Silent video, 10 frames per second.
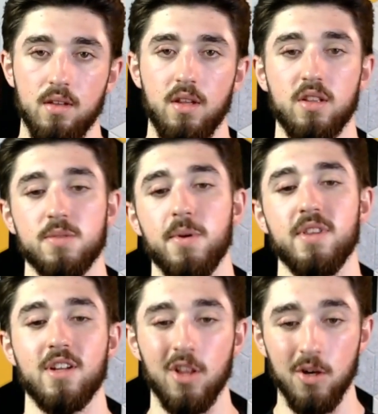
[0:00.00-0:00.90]
Now at this
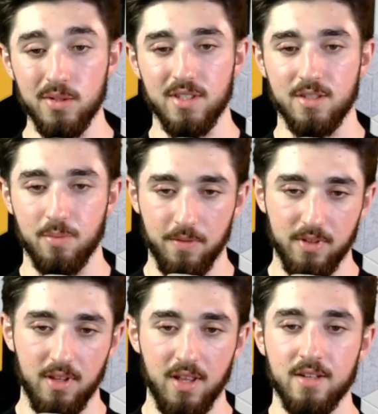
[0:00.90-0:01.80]
point, the close is
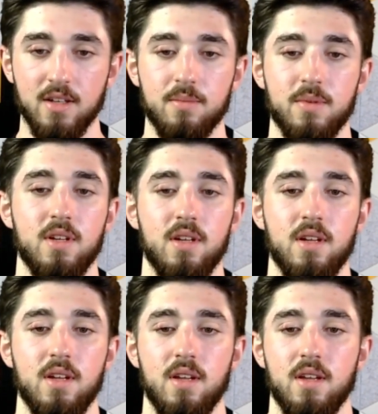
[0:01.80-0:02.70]
perfectly lined up.
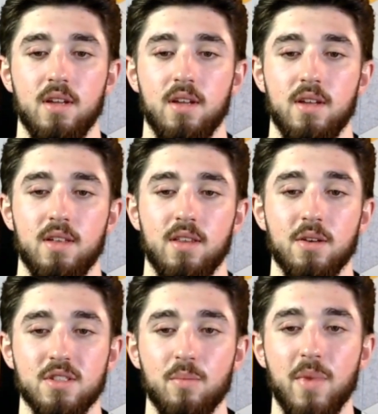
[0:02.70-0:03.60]
Now
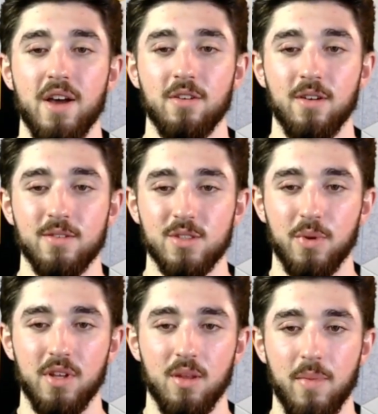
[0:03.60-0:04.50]
it's just a matter of
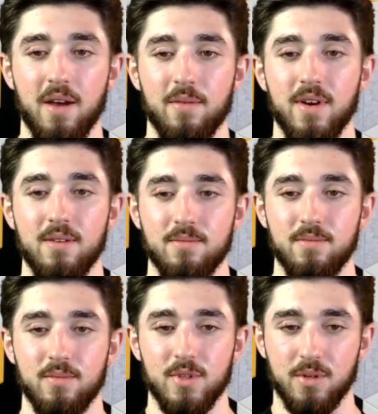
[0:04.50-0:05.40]
swinging the bat, right?
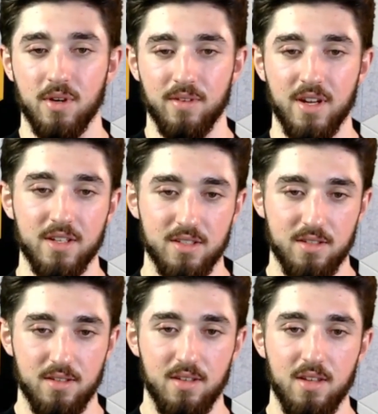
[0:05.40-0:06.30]
Which we'll cover
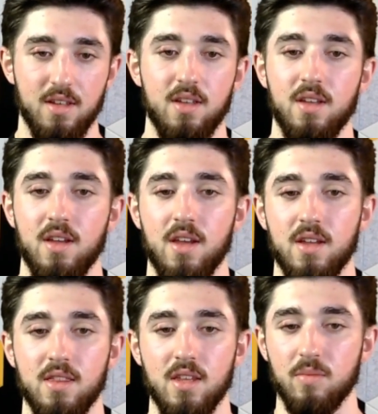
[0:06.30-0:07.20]
next
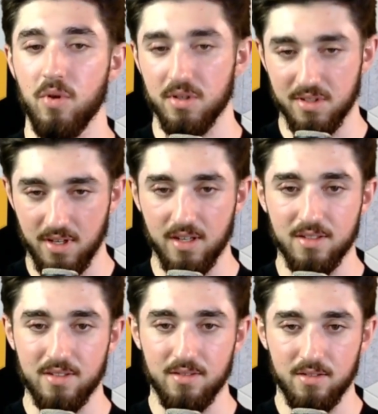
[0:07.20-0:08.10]
in the
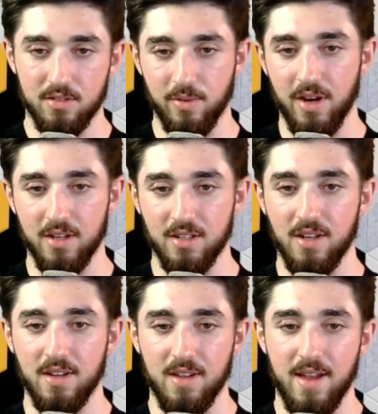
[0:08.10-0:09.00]
personalized
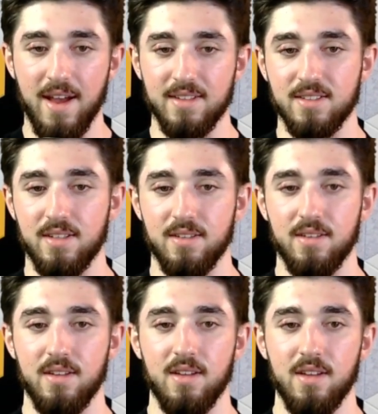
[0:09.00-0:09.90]
strategy asset.
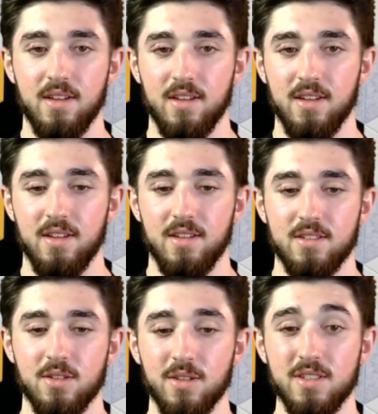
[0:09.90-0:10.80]

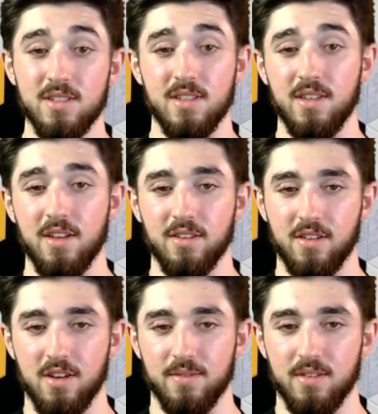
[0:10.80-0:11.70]
So this is the nail in the
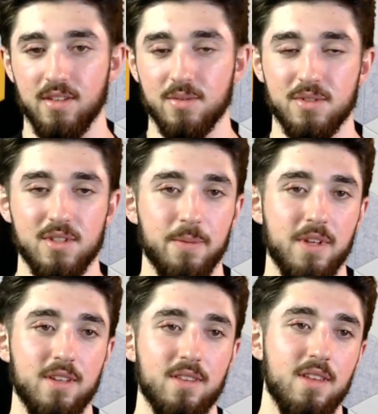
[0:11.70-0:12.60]
coffin. This was
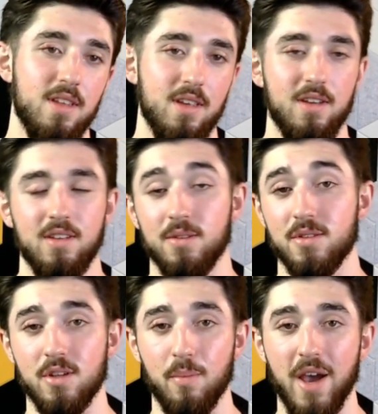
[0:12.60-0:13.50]

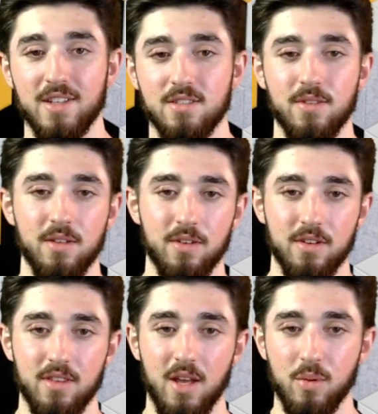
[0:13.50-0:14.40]
a massive
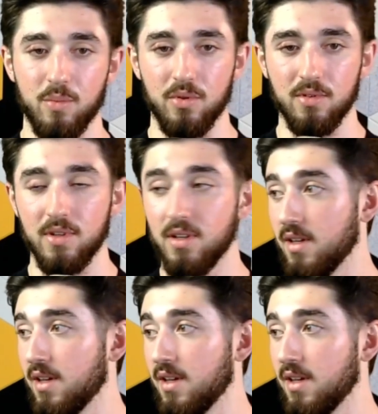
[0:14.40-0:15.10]
lever that we pulled